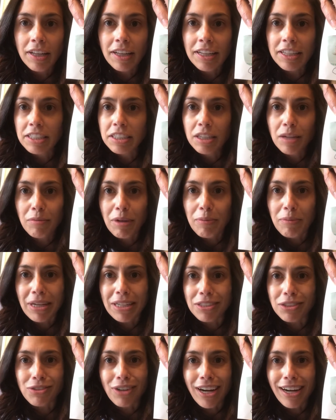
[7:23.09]
it's not my
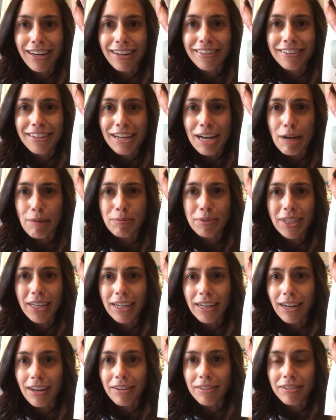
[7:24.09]
best writing, upside
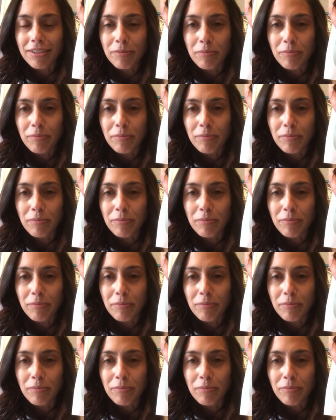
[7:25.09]
down.